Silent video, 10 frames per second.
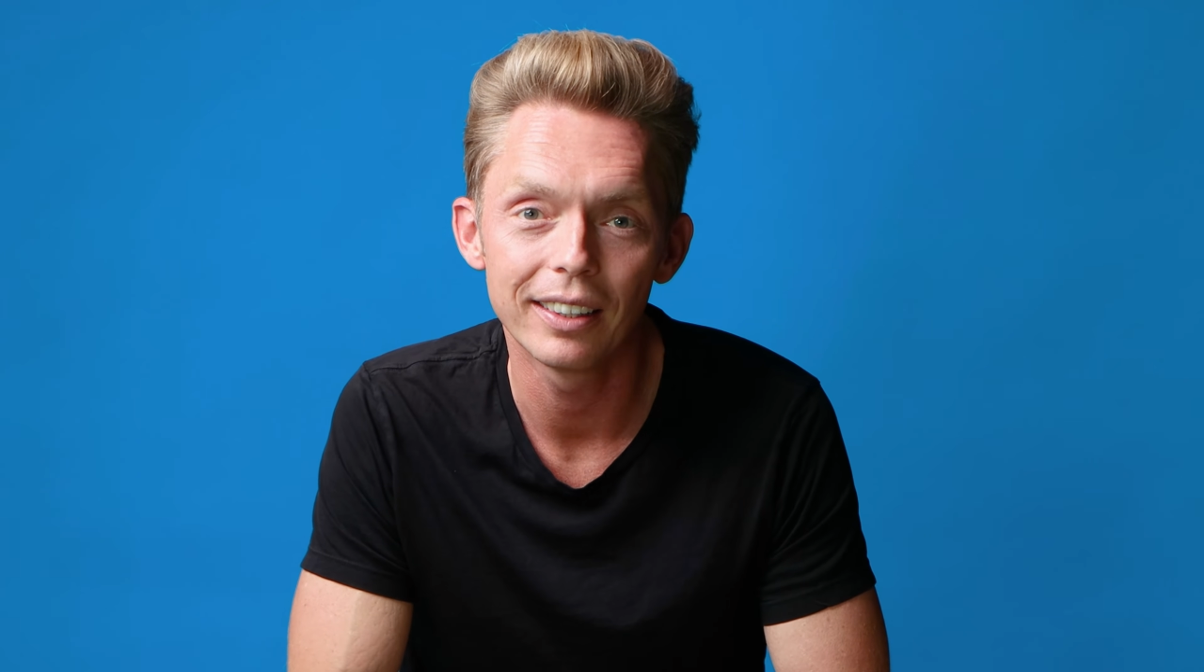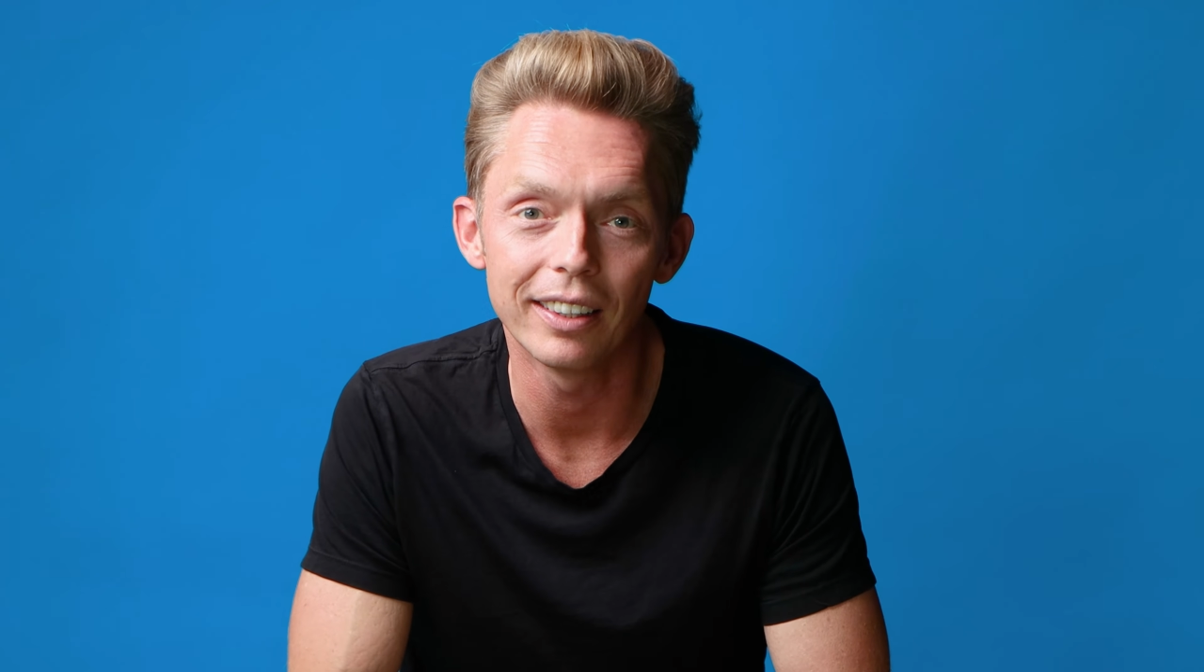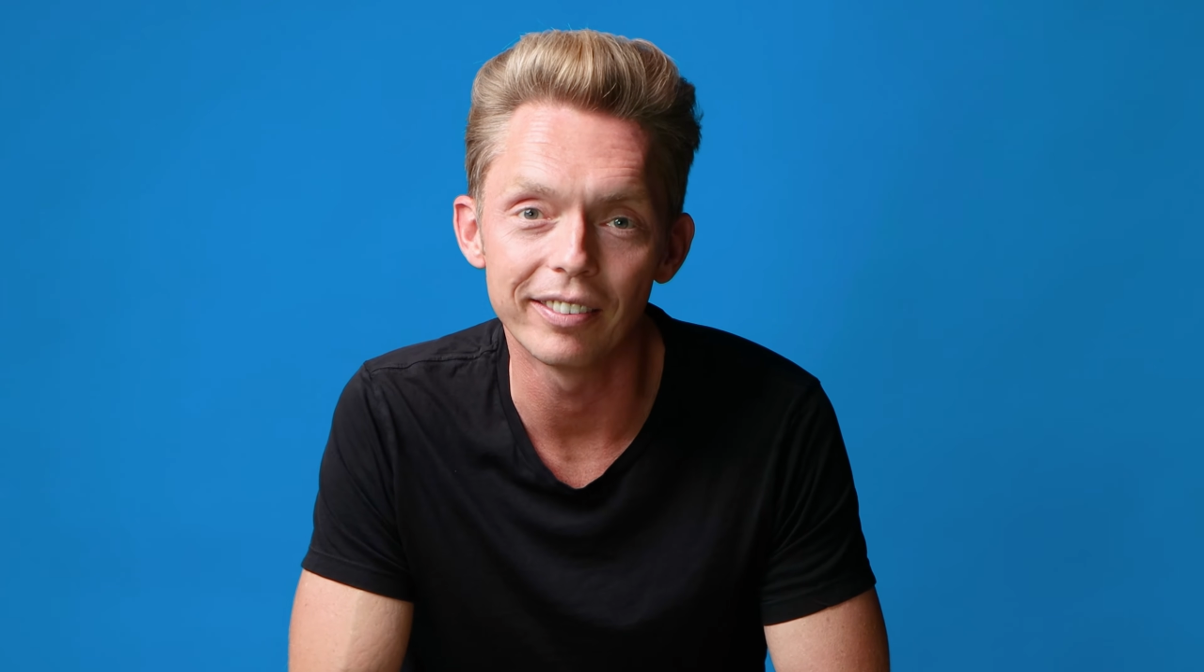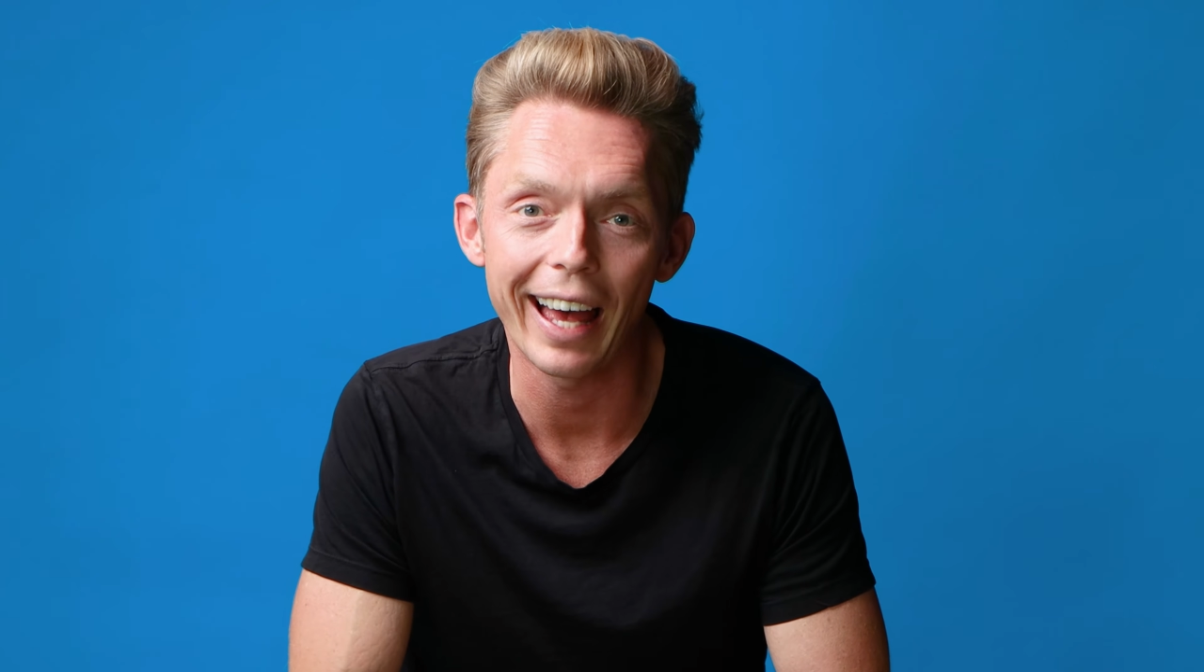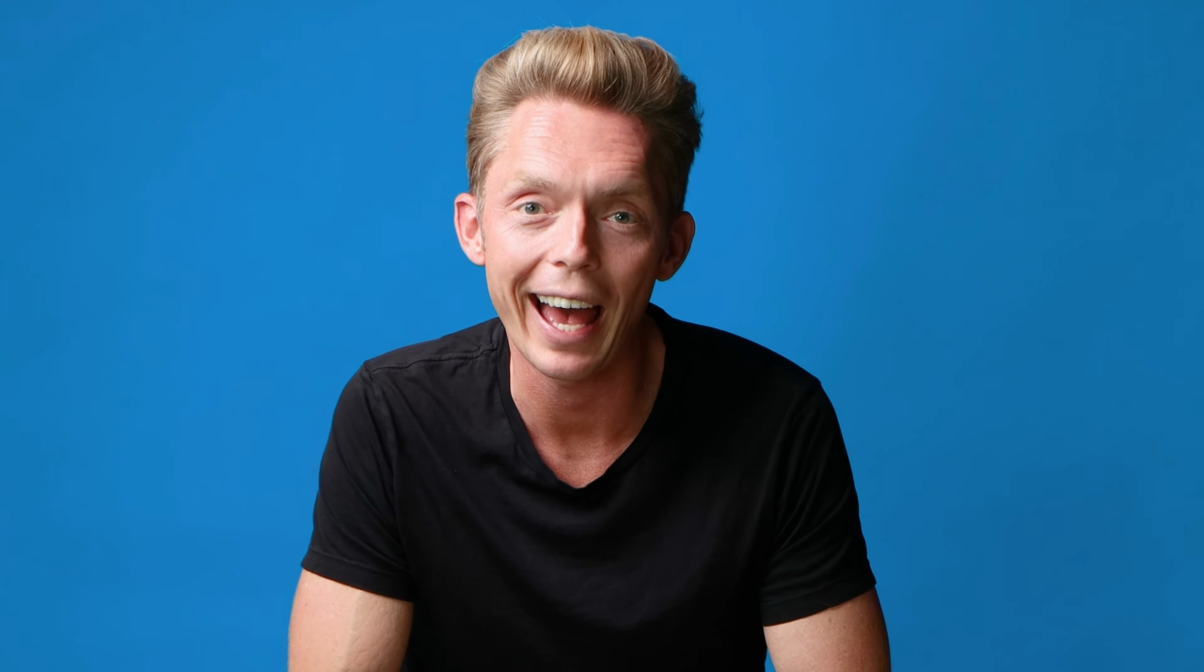
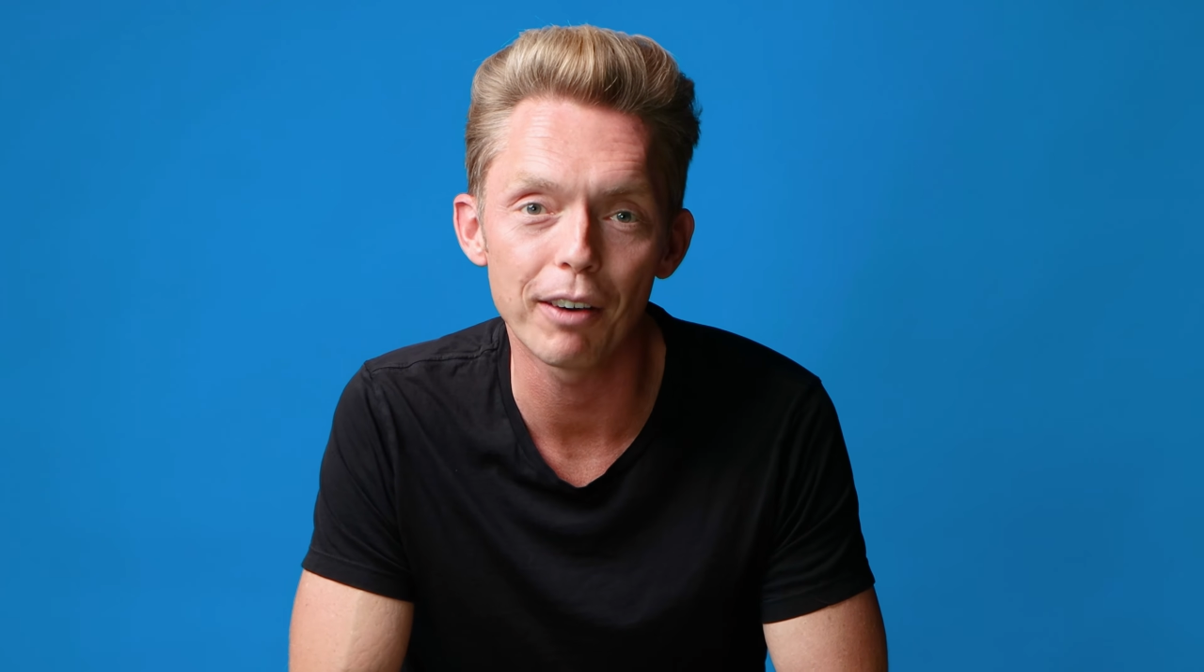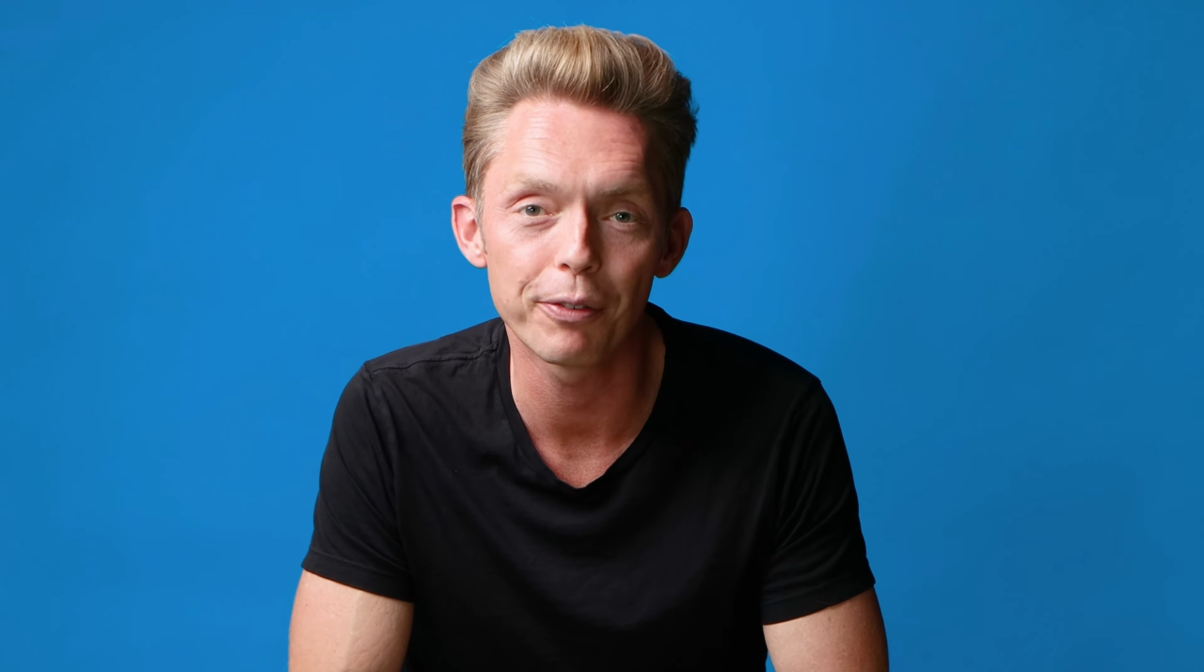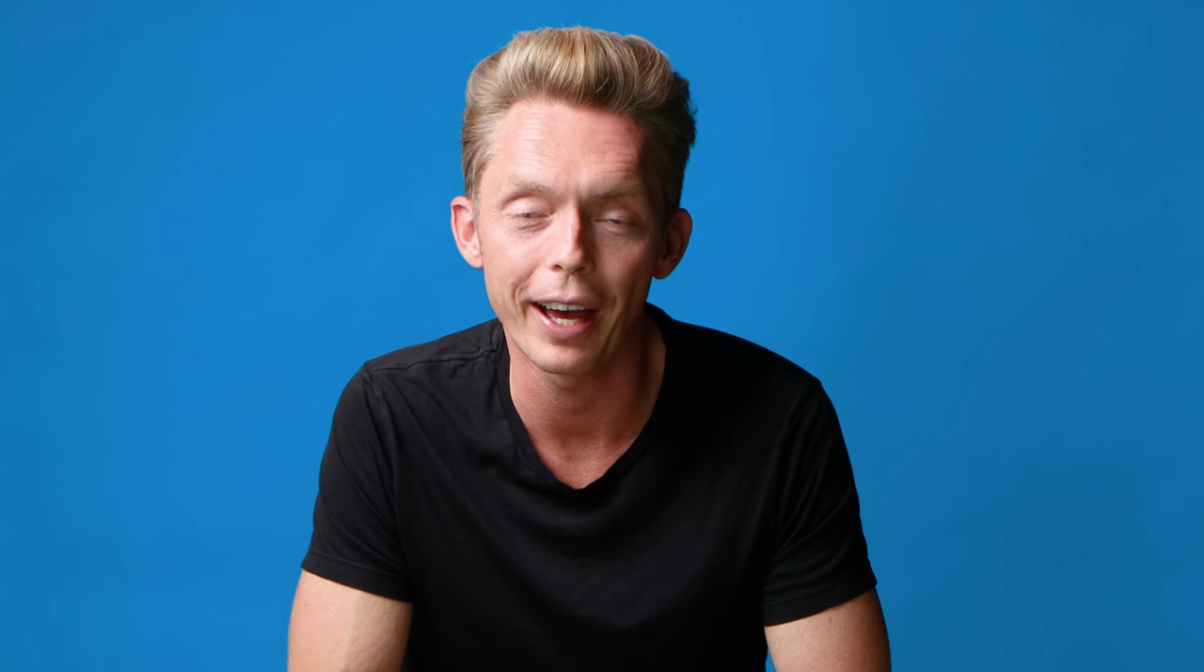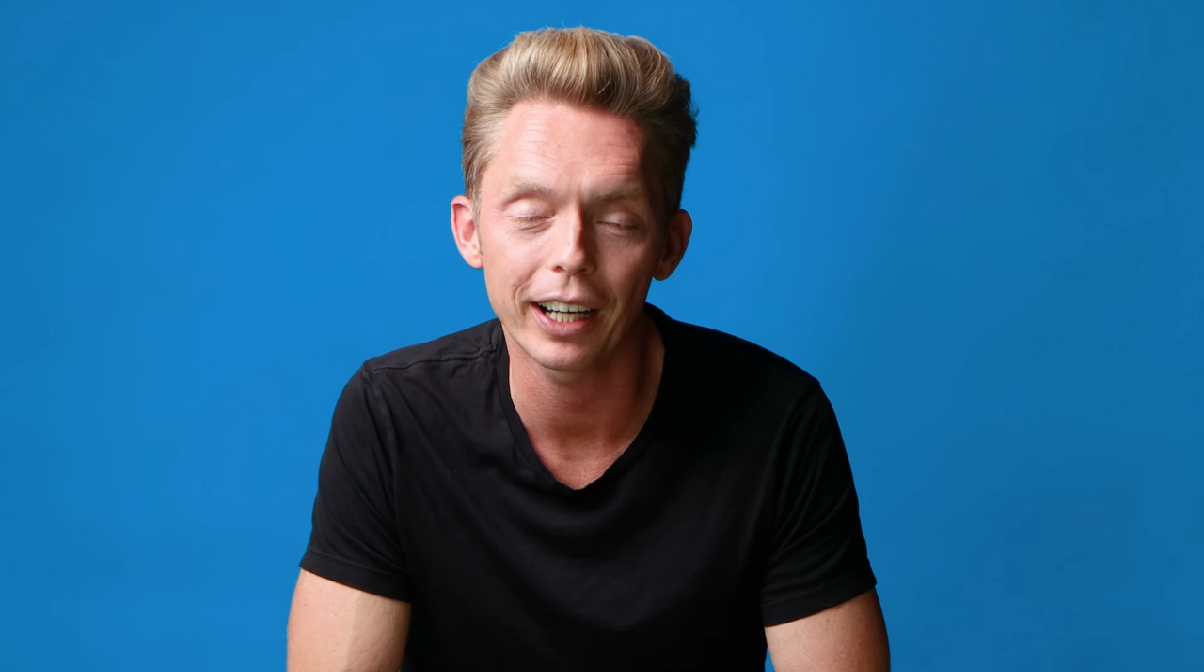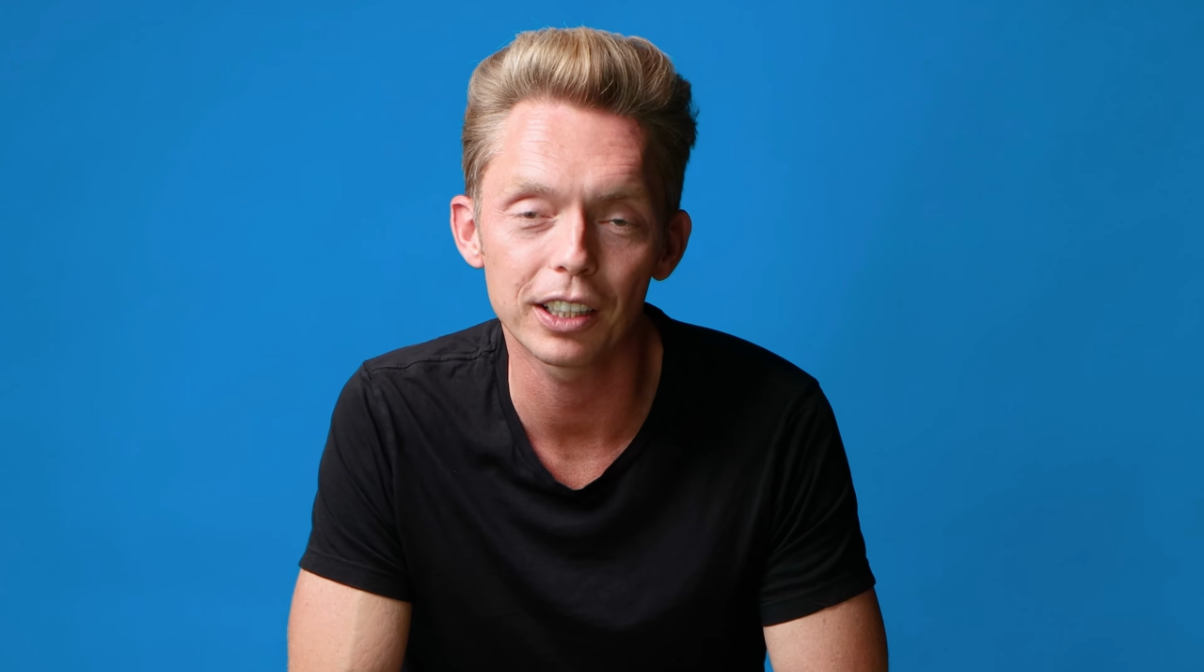is
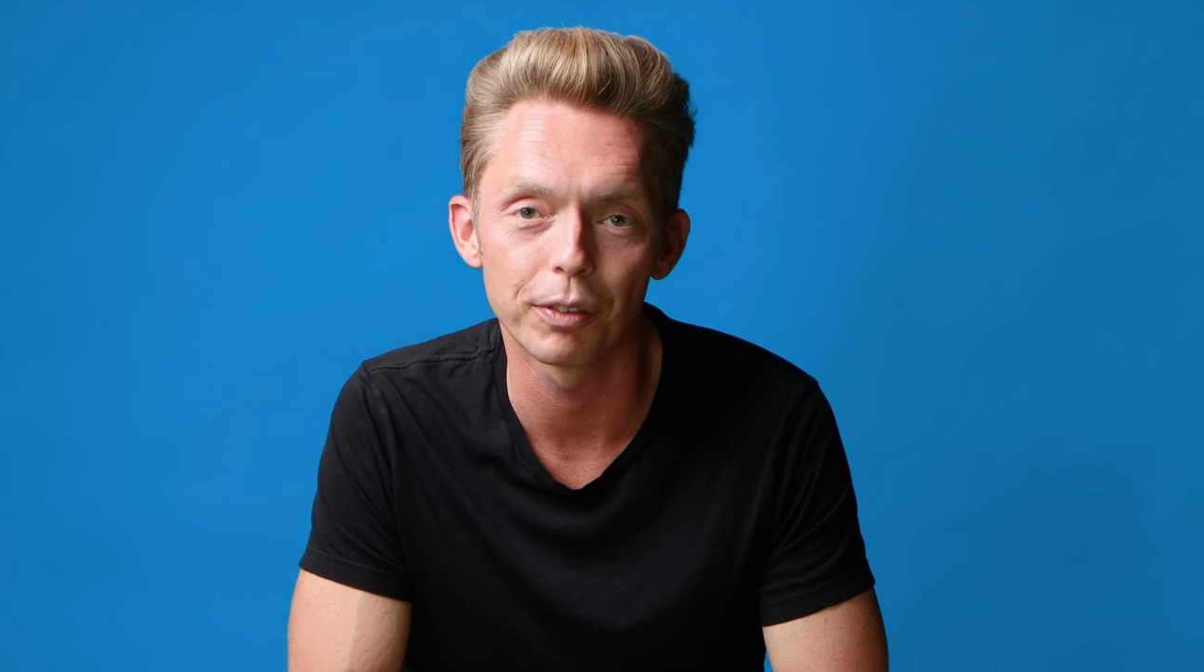affect